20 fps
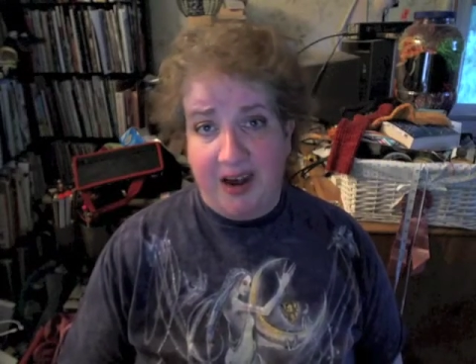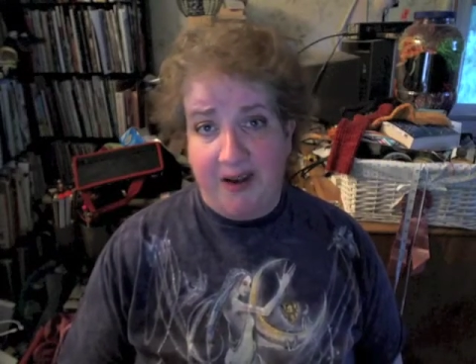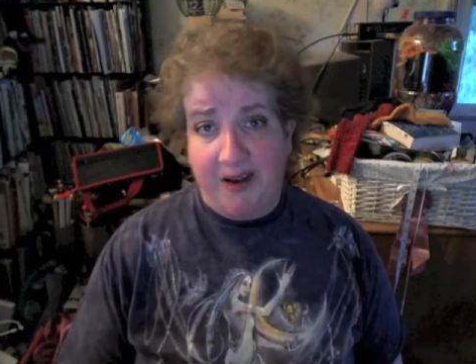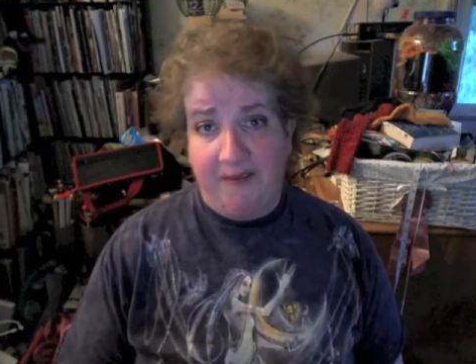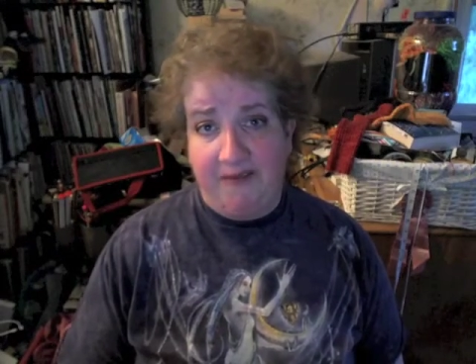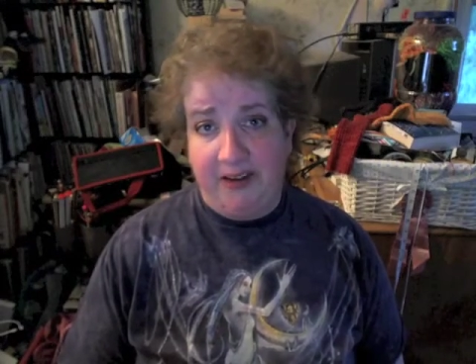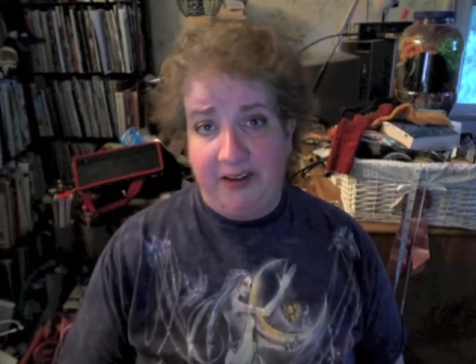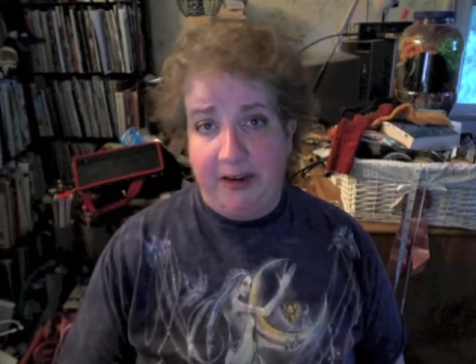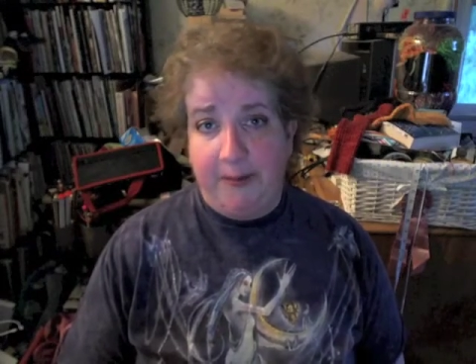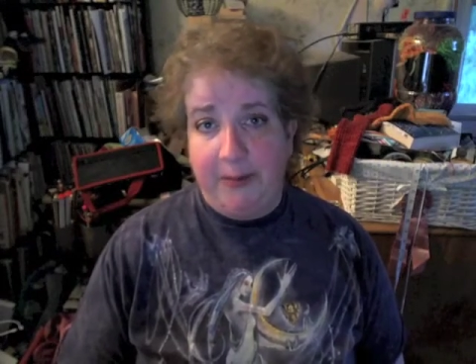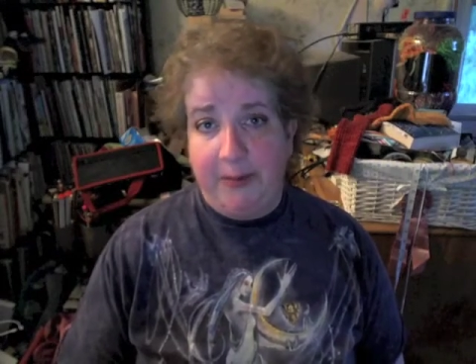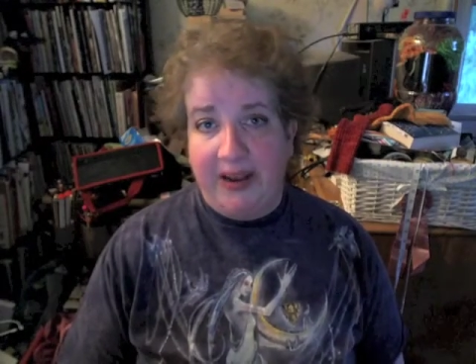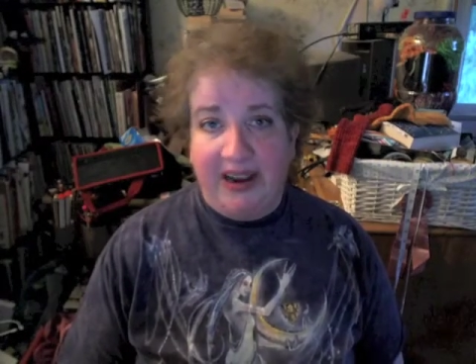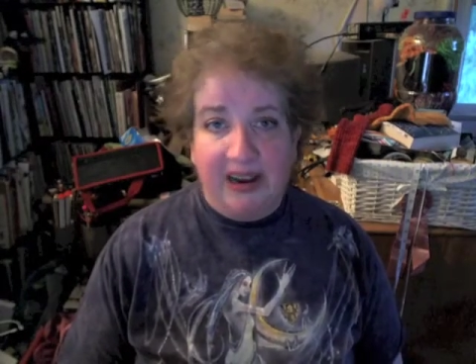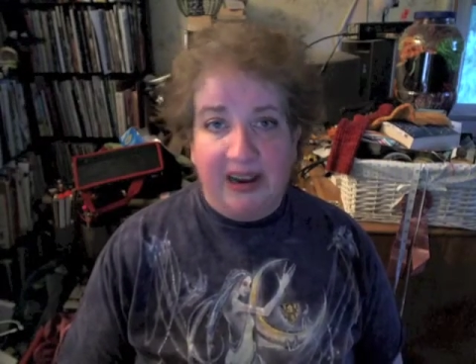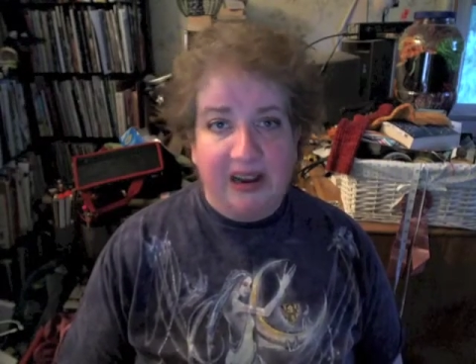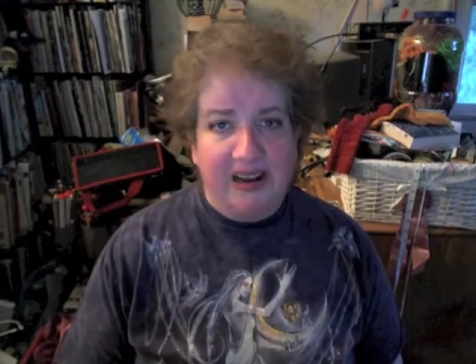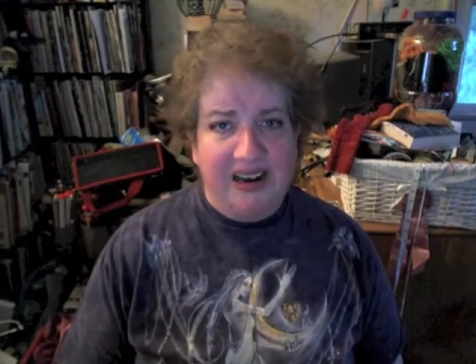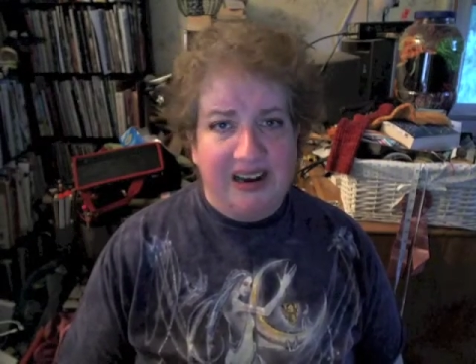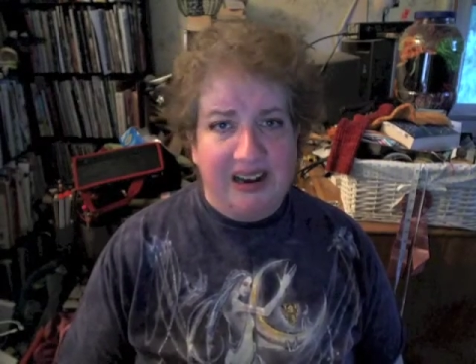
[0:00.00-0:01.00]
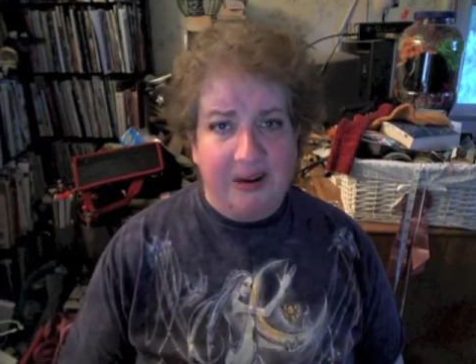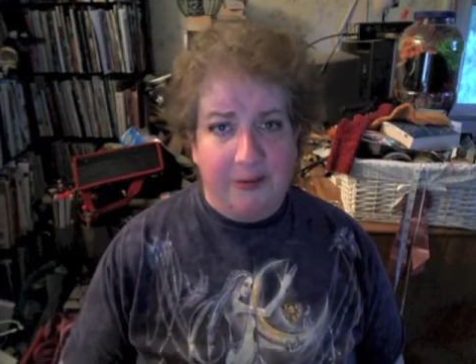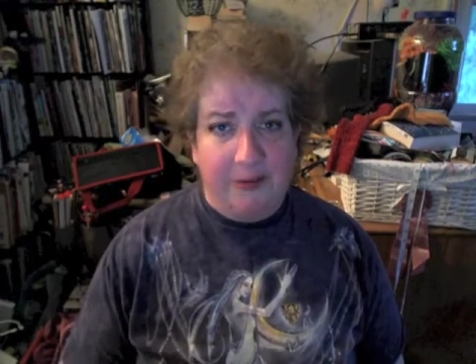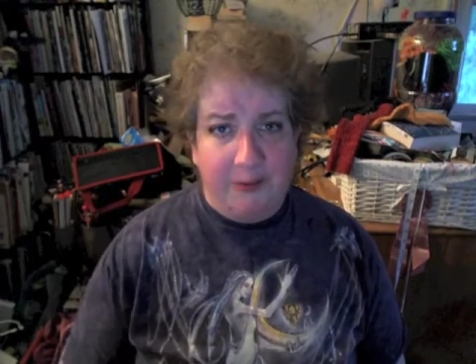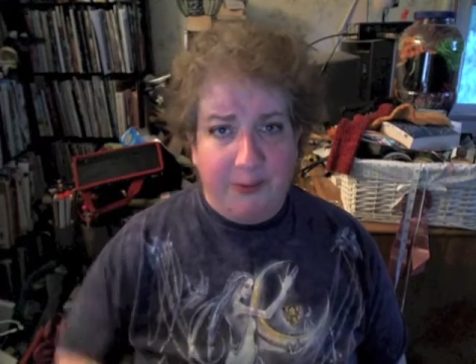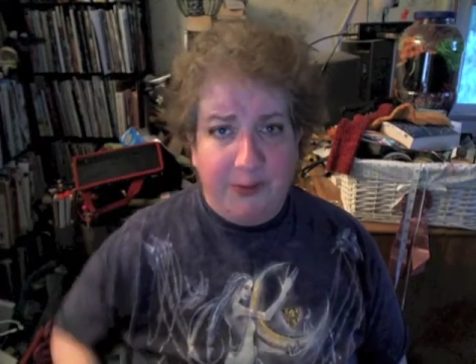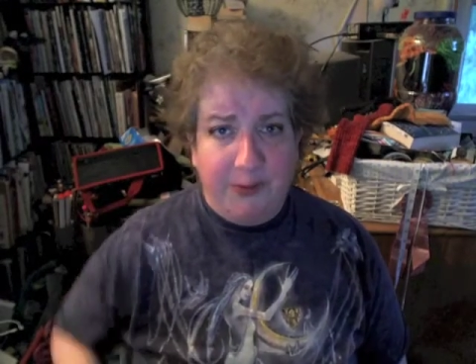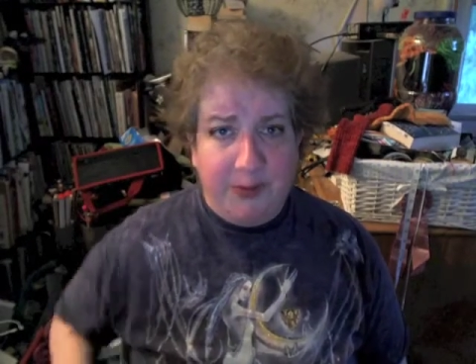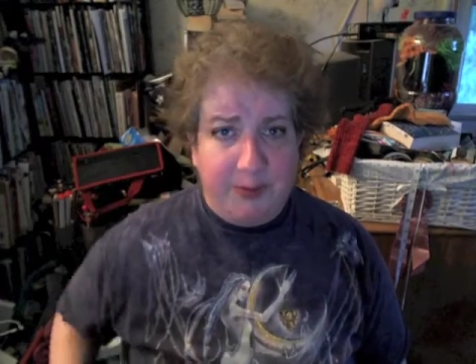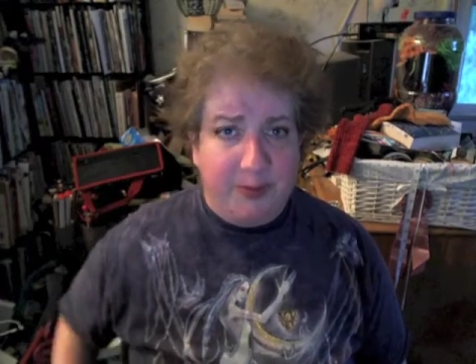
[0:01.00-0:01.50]
feedback on how I
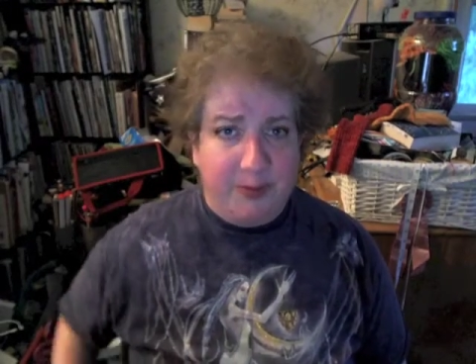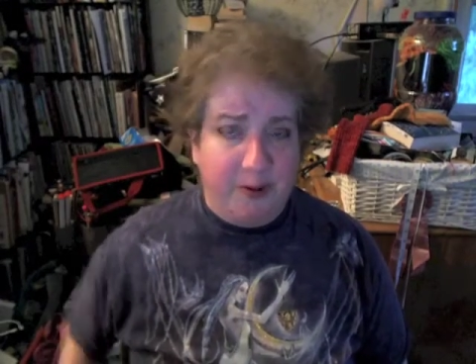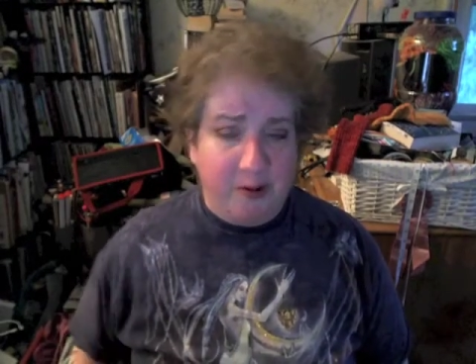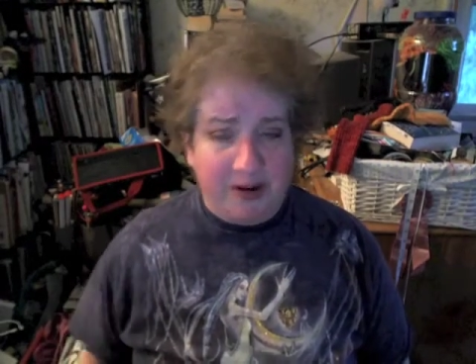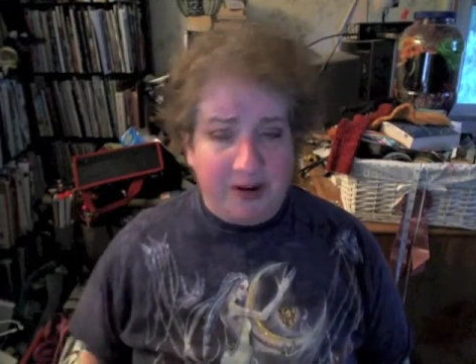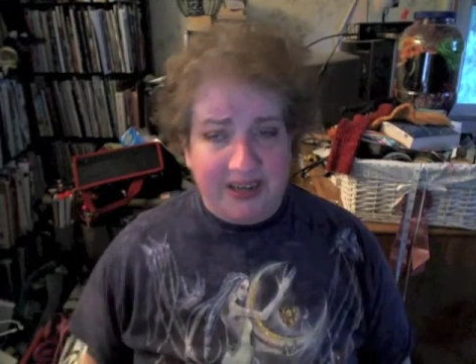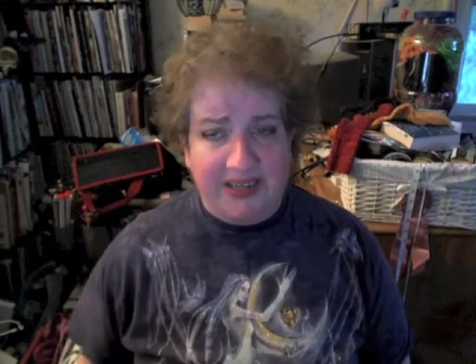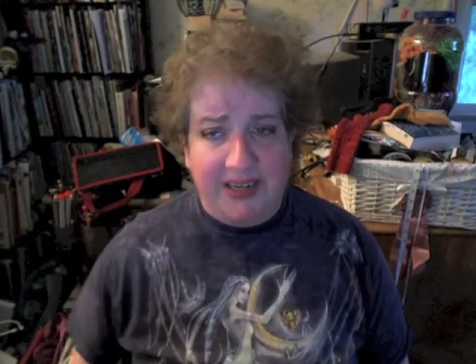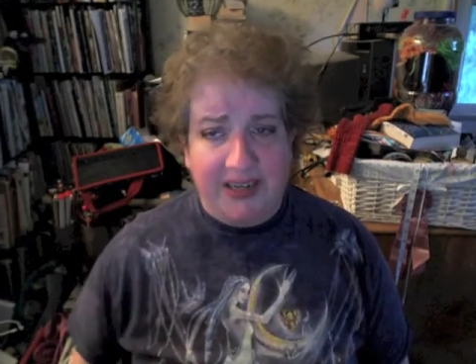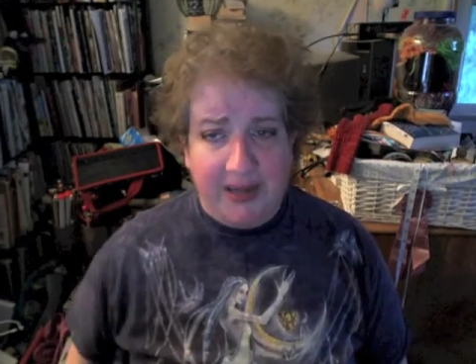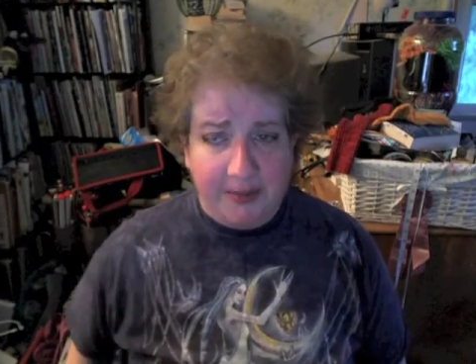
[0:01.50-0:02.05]
was progressing